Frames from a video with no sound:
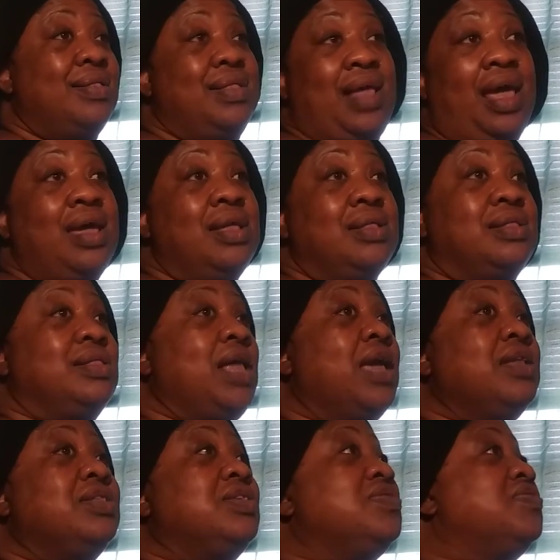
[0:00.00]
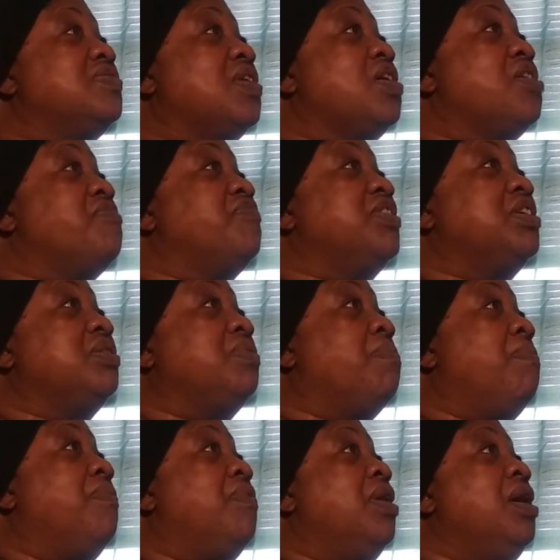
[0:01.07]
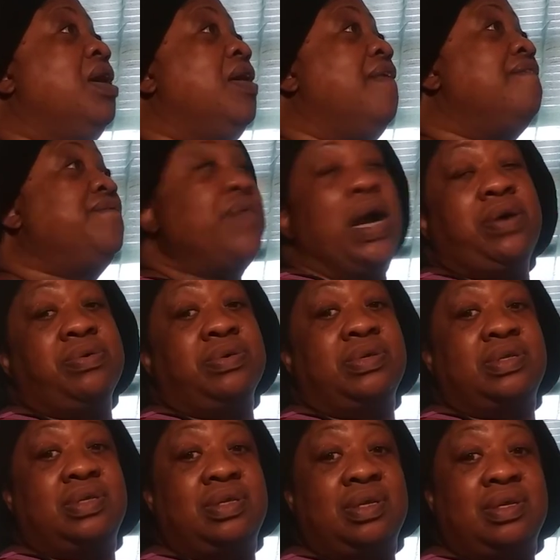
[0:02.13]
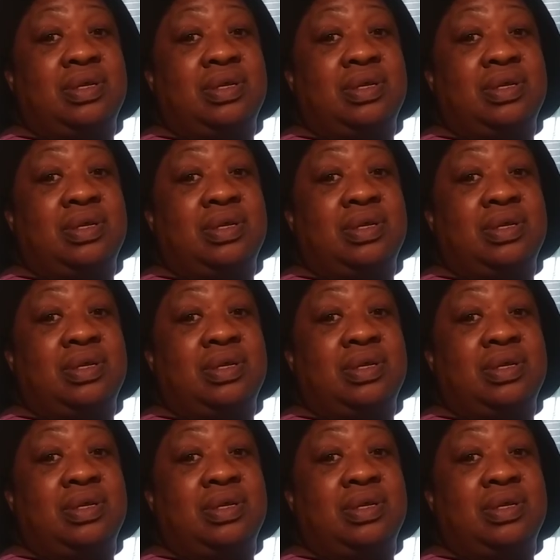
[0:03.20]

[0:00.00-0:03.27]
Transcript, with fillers: they they deserve it first